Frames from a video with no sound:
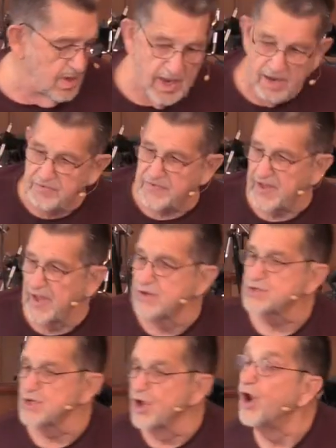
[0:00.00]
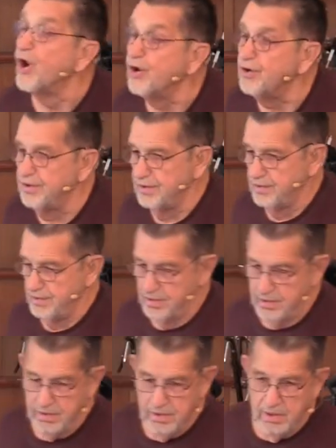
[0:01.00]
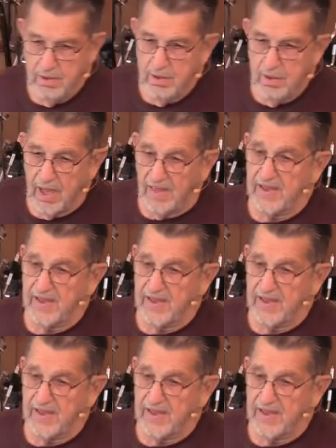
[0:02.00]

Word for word: Everything else is learned. I